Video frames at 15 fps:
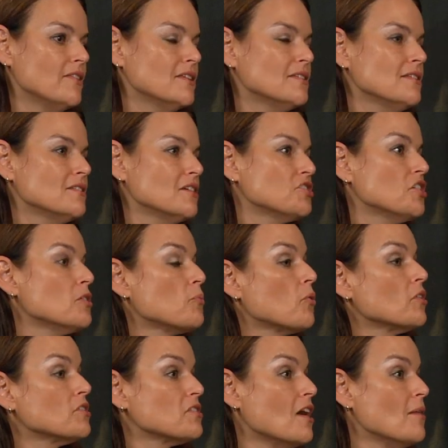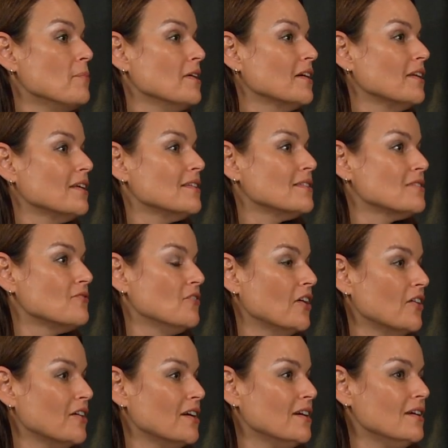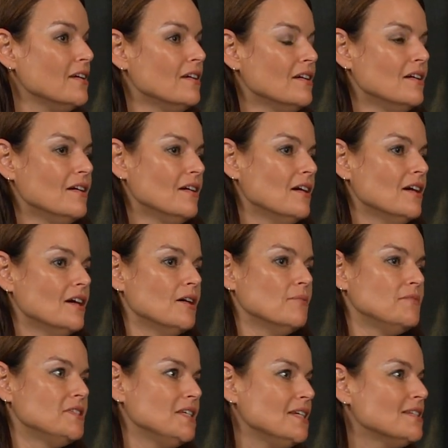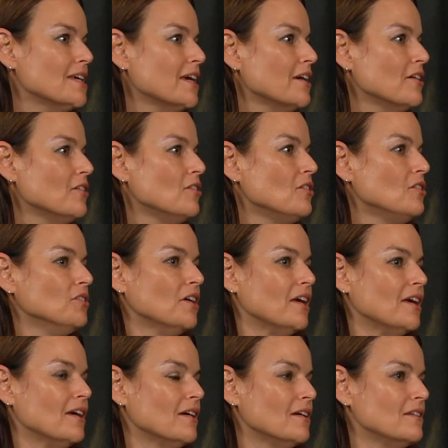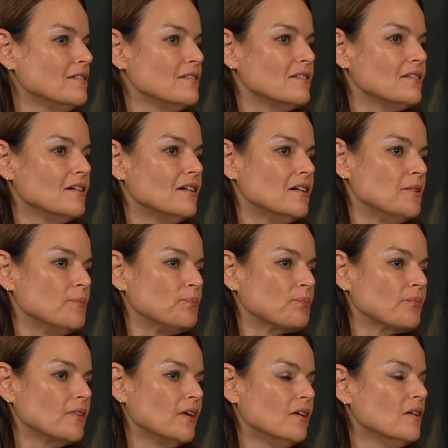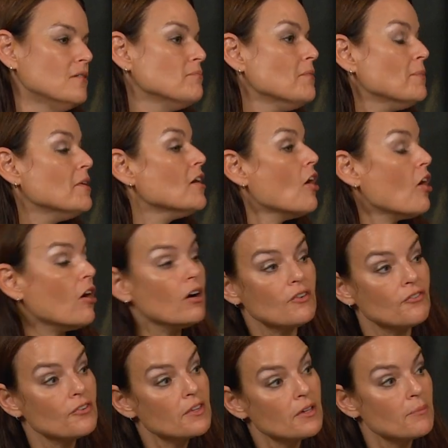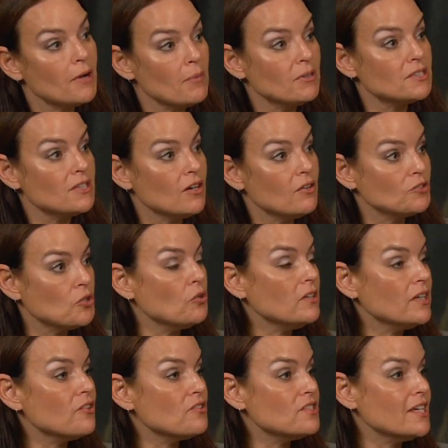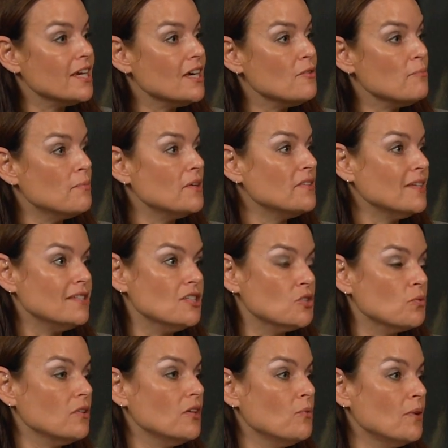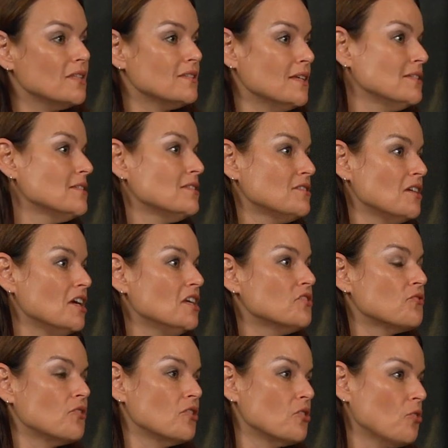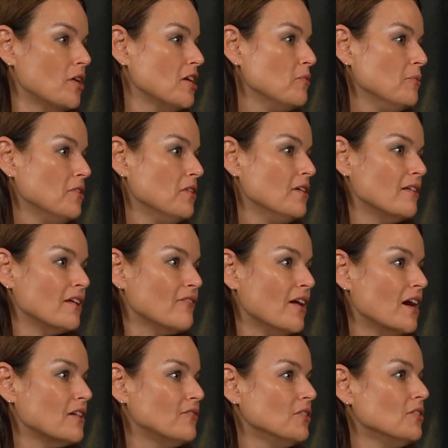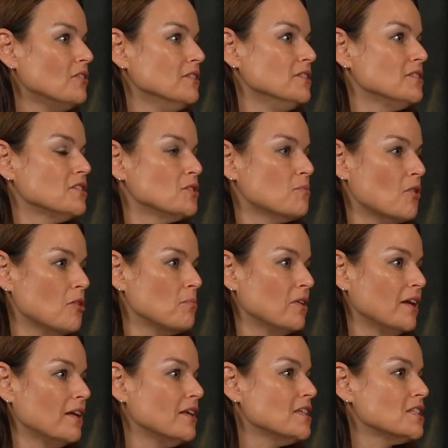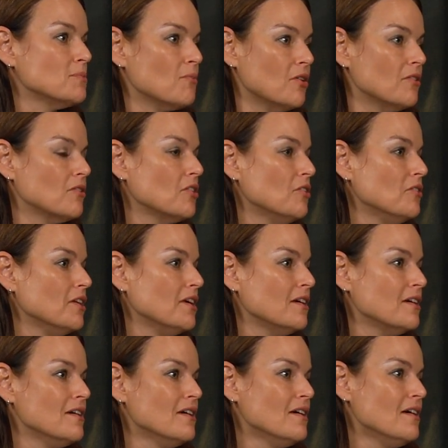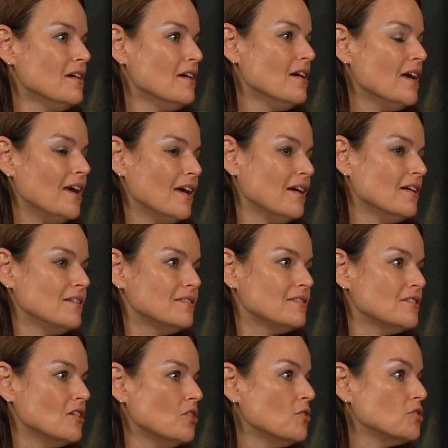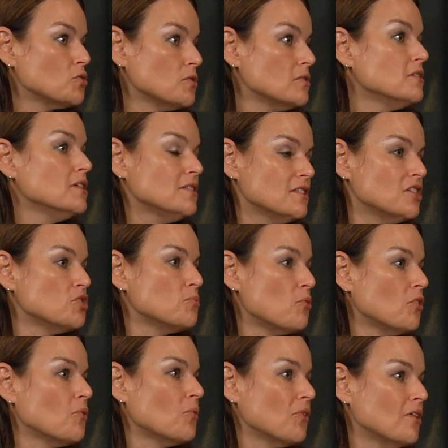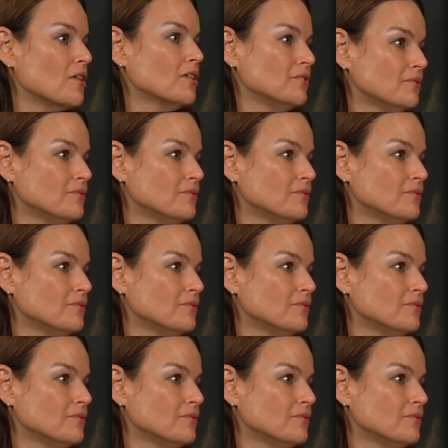mean, this is such an important topic, and it's very detailed and maybe hard for the public to totally understand, but this is really what sets the stage for a great community like Vacaville, is smart planning, smart coding, and so it's such important work.